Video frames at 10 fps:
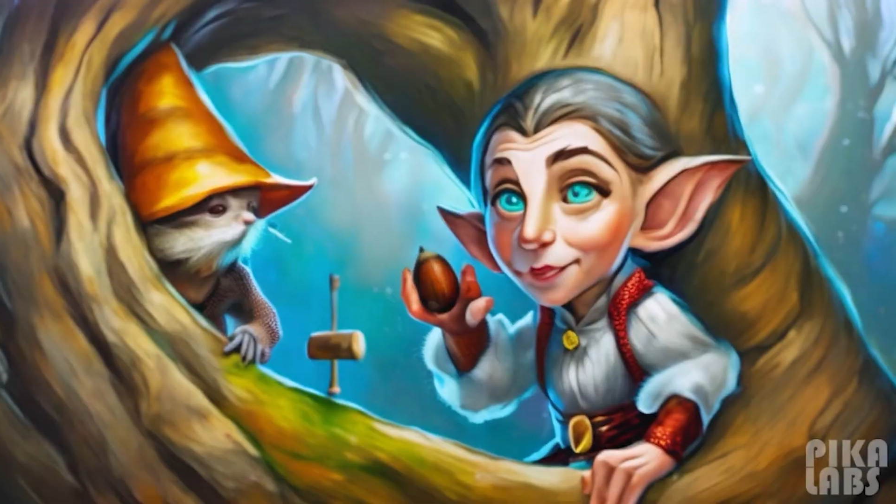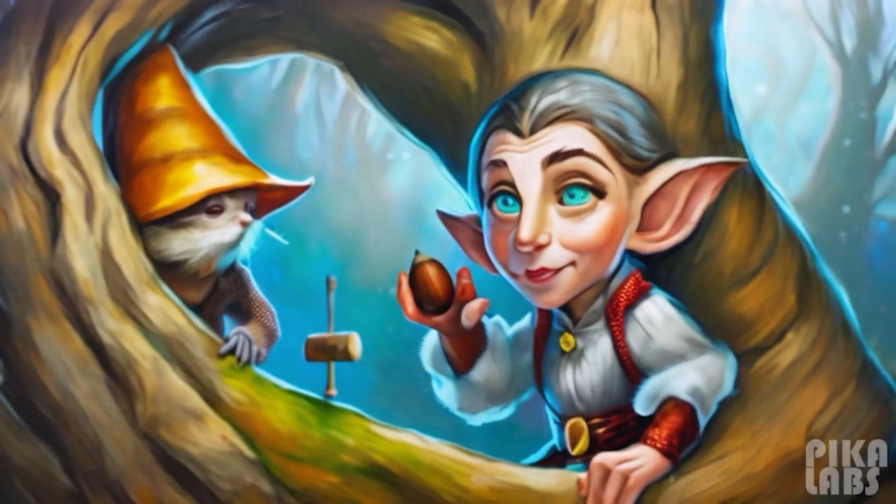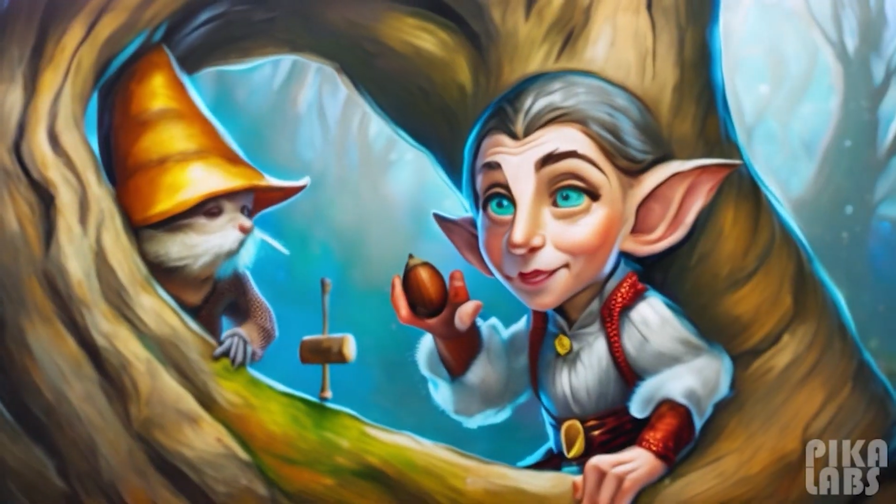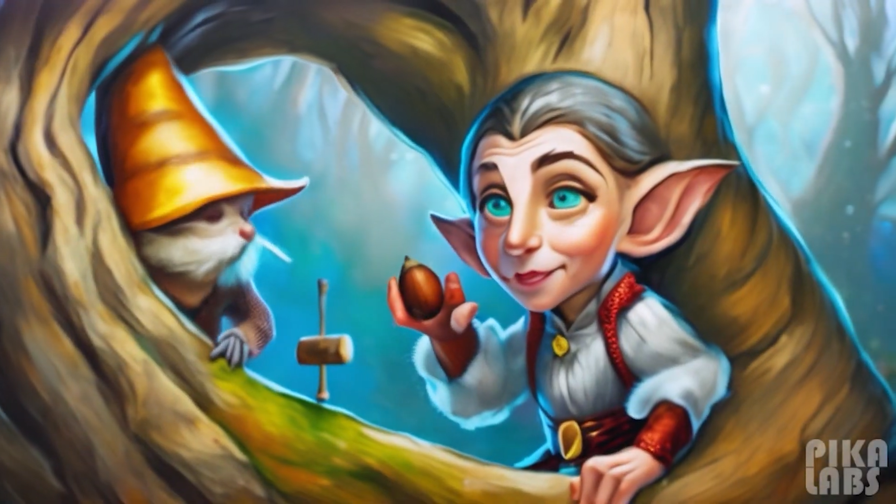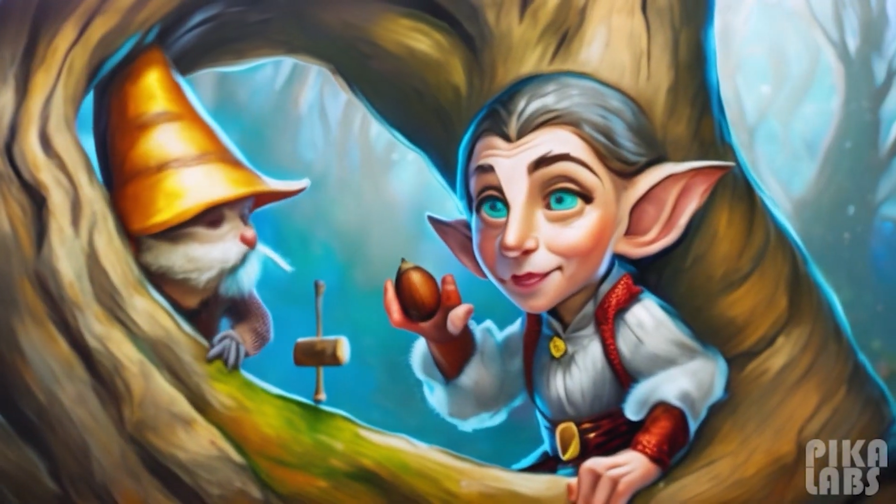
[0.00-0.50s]

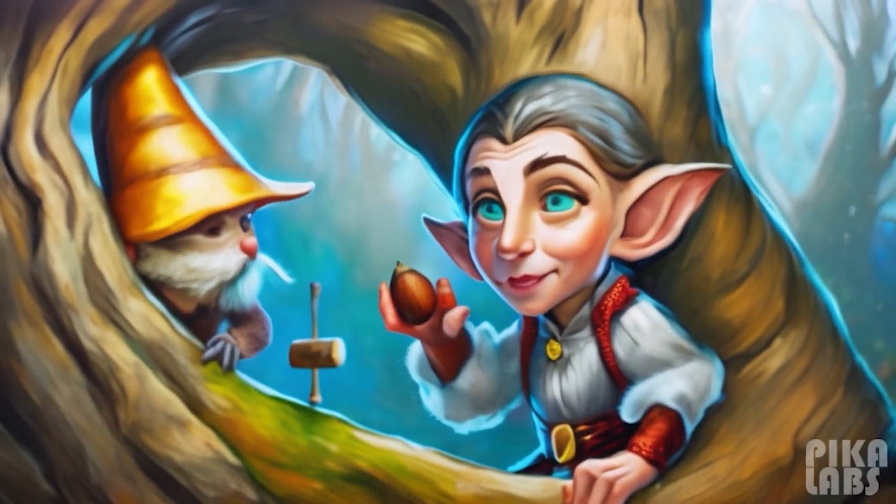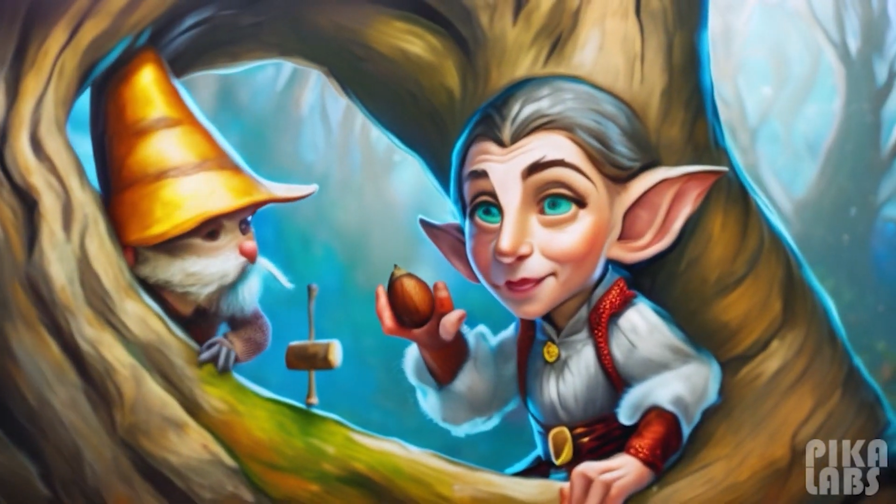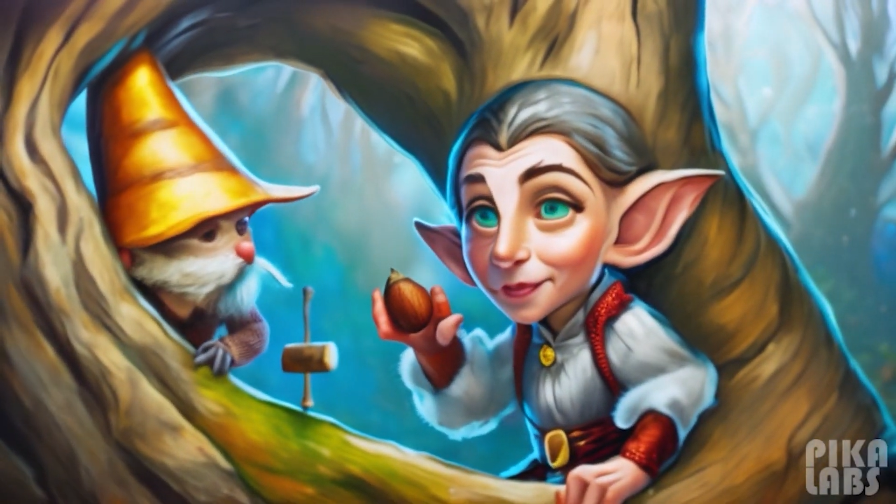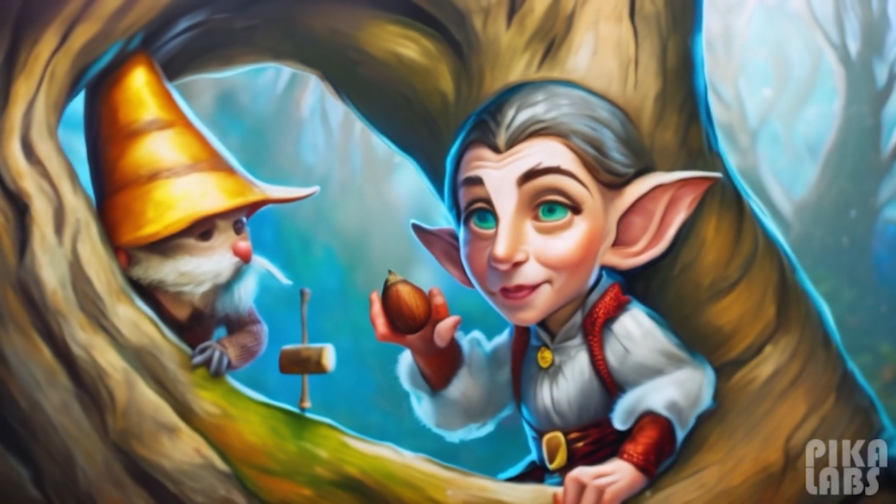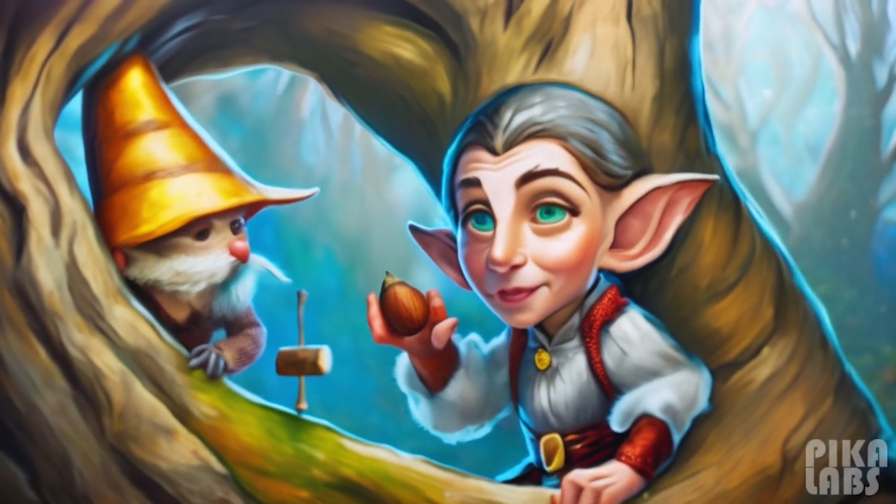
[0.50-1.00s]

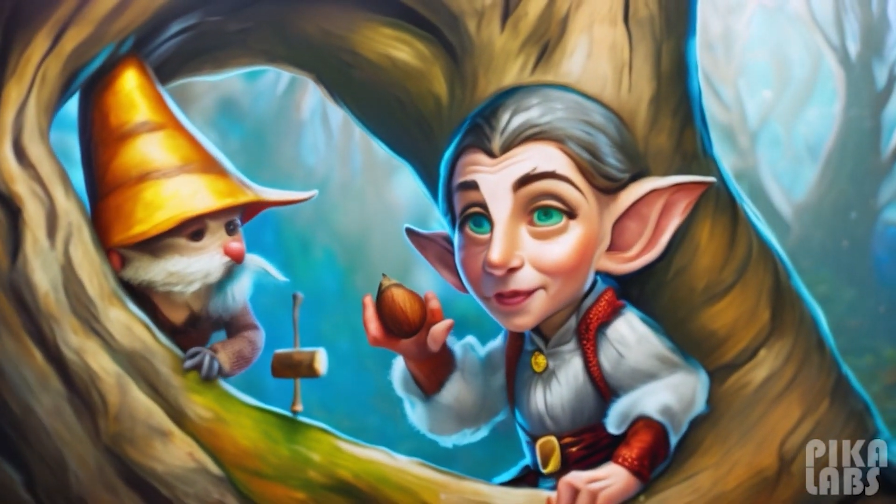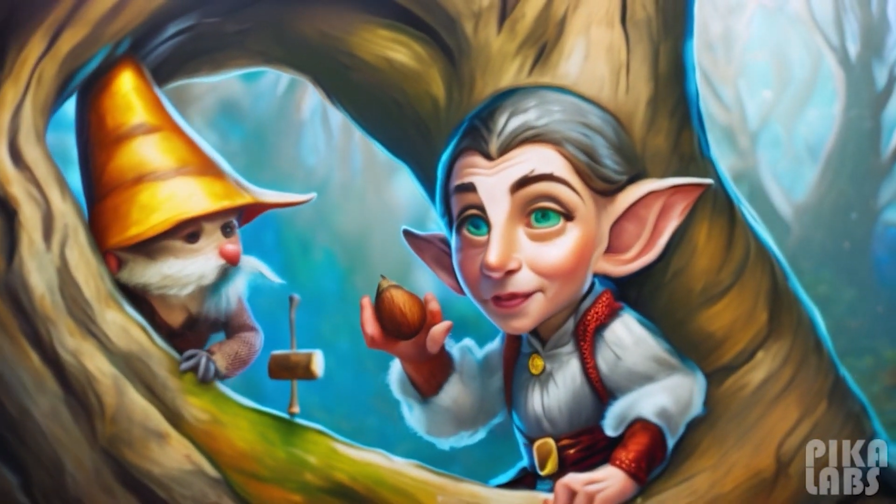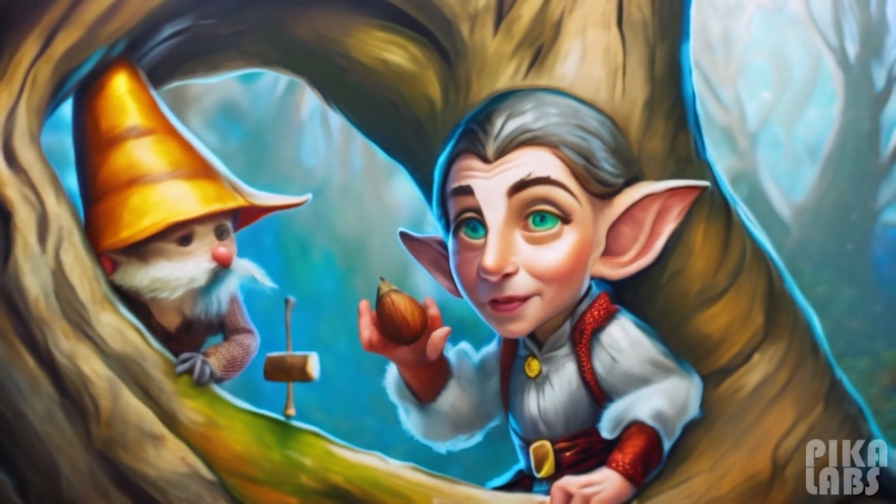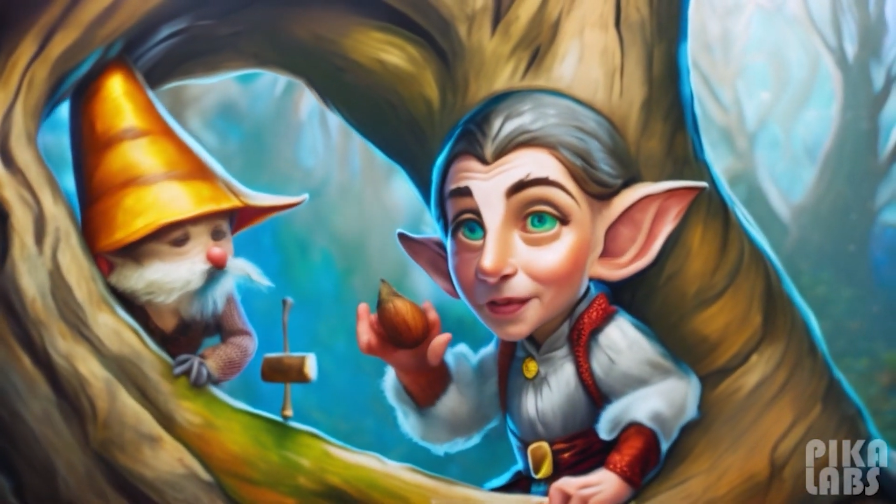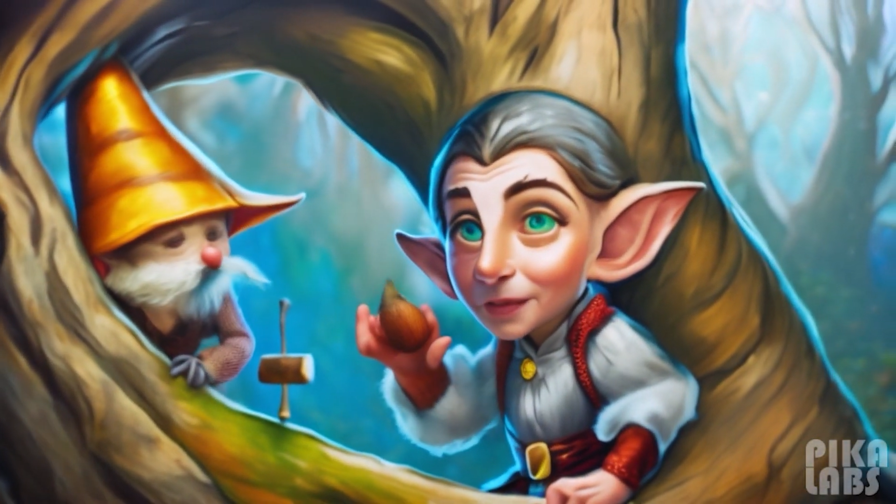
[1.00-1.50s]
character. So